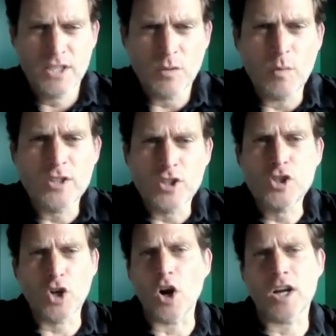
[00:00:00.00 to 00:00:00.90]
it's a it's a
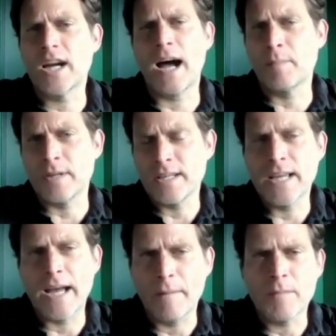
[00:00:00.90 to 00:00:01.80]
dark comedy.
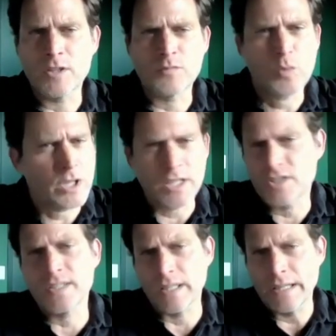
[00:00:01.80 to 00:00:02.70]
Yeah, it's really
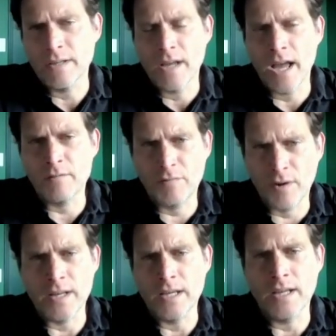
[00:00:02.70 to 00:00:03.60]
silly and
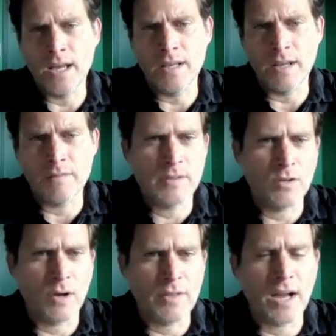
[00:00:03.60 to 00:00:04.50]
funny. And you
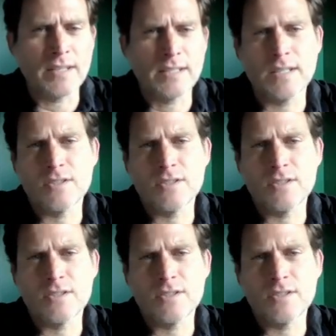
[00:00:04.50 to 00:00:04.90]
know, the idea